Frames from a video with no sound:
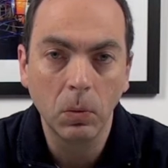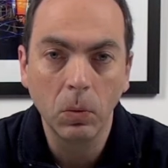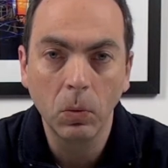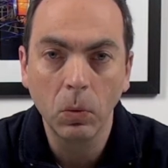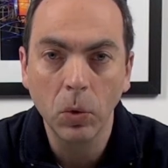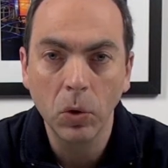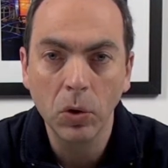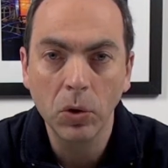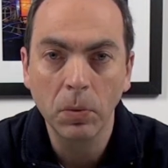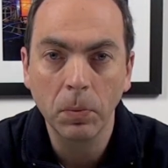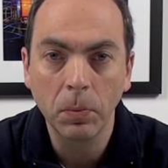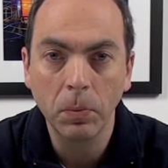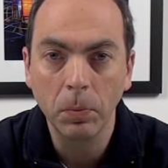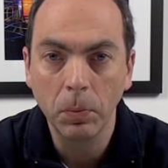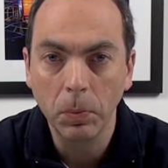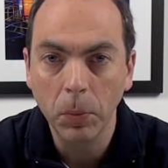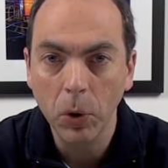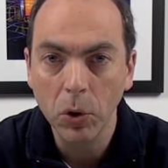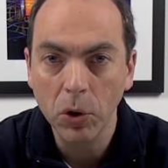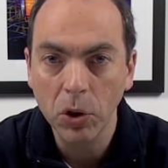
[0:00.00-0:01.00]
was
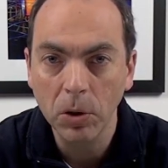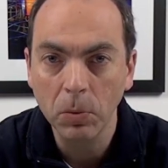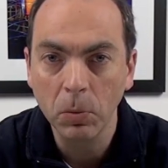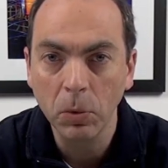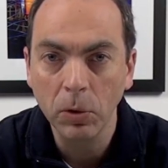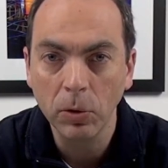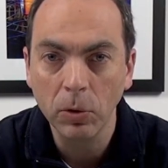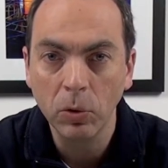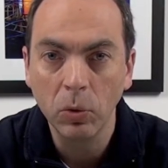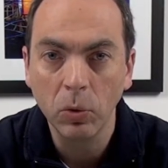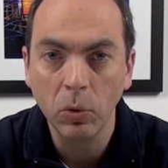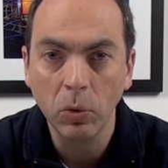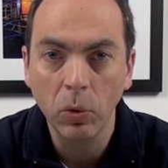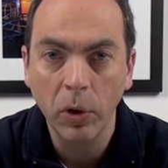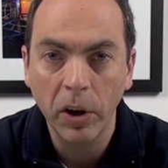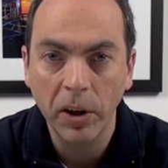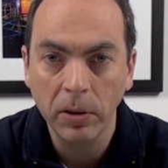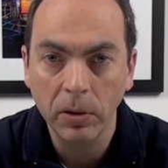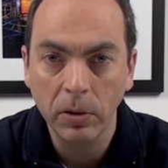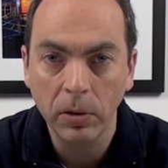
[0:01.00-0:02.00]
possible to
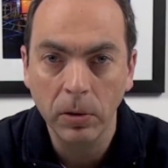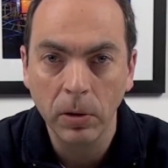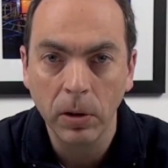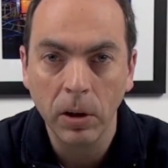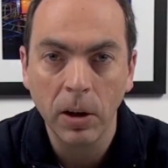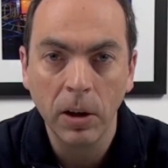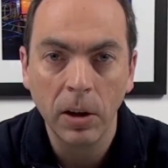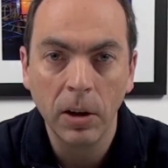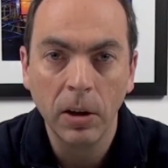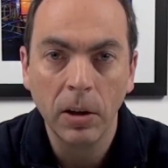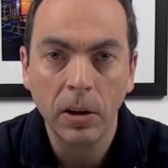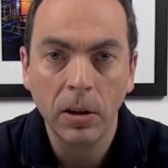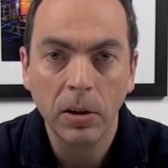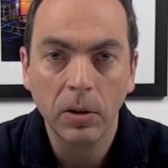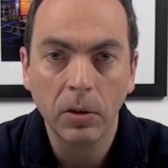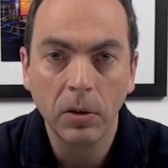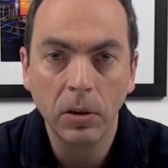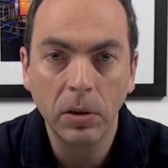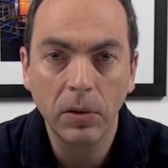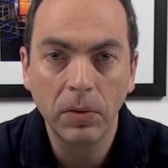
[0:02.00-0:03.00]
handle,
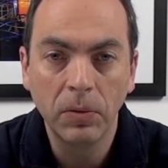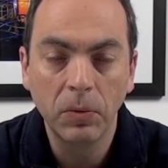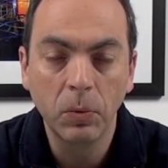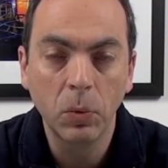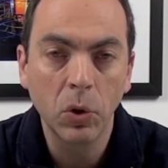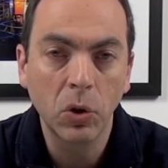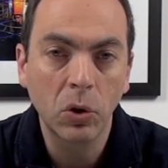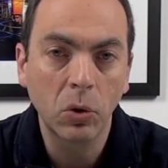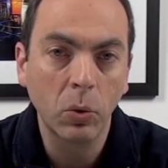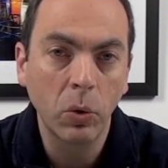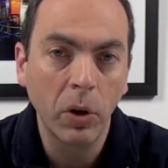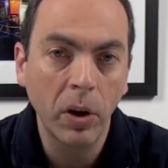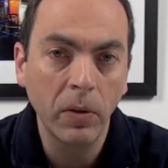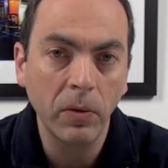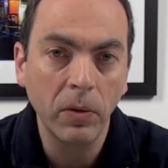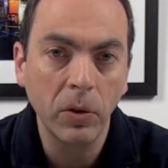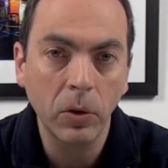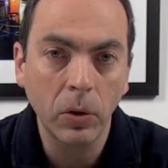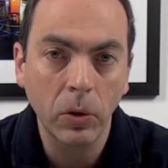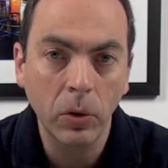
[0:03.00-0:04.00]
if it was too
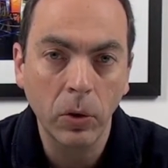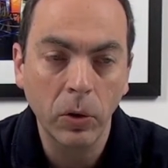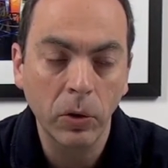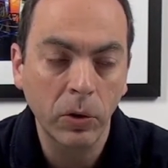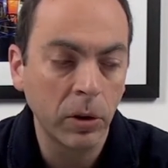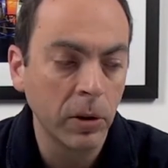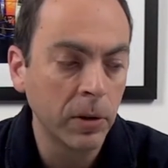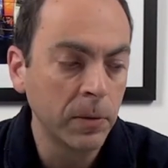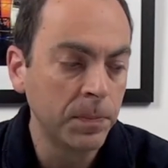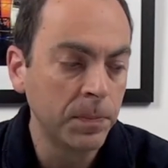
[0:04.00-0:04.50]
heavy or not.